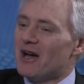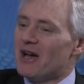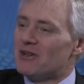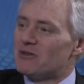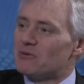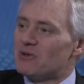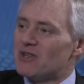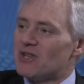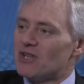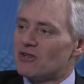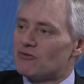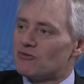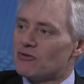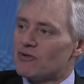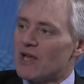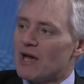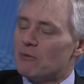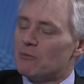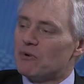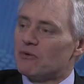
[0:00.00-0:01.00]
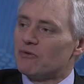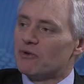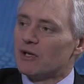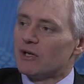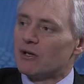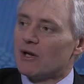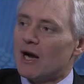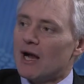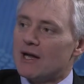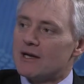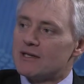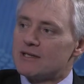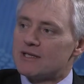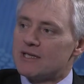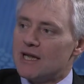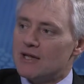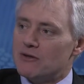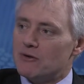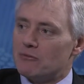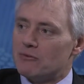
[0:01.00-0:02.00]
as we think through that, we've really got to
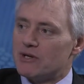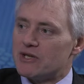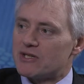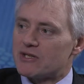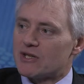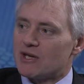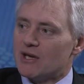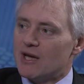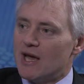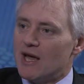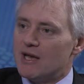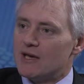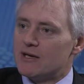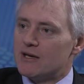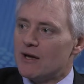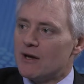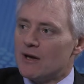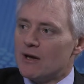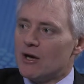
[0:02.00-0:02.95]
understand the risk and